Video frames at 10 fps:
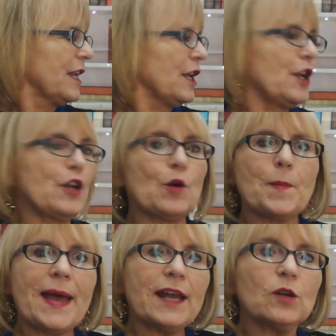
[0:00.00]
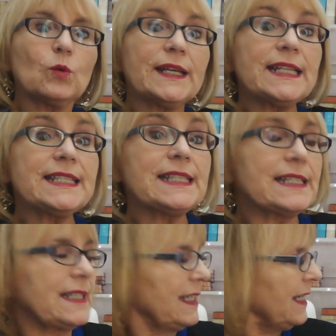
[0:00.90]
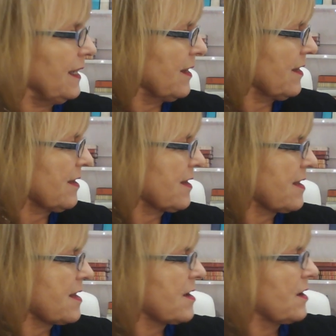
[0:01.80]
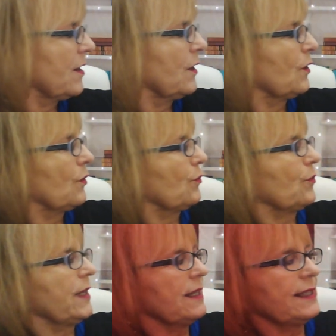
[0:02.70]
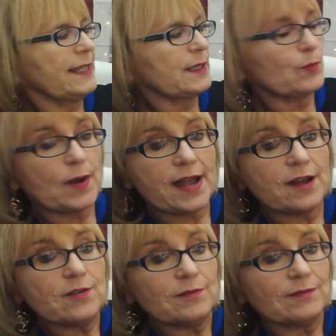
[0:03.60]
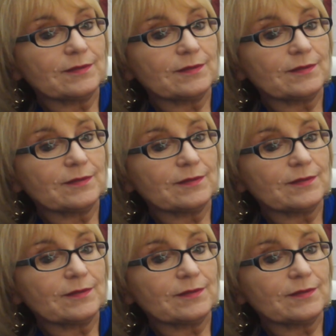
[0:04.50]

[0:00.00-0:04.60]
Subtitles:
No matter what it did, wrinkling its brow,